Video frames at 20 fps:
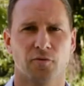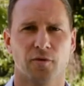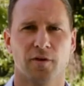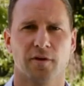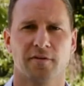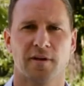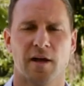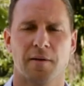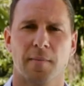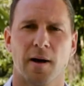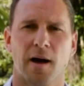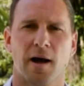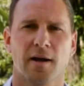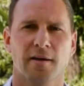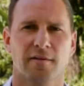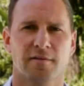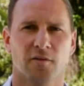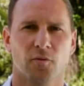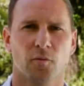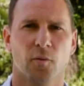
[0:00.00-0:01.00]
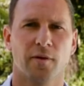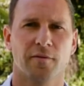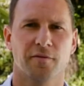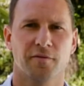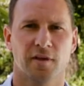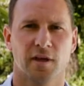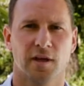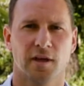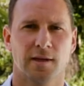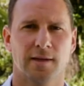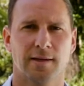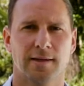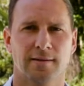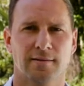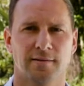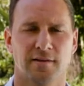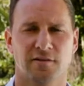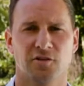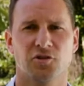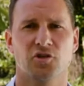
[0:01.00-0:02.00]
real estate markets that we've seen
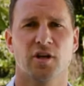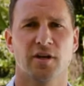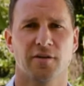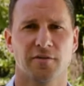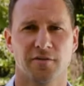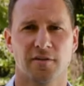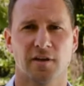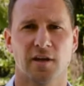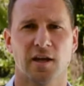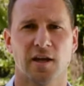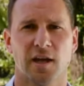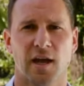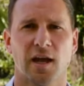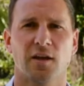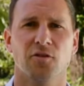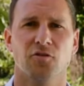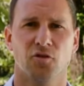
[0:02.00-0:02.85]
since the GFC and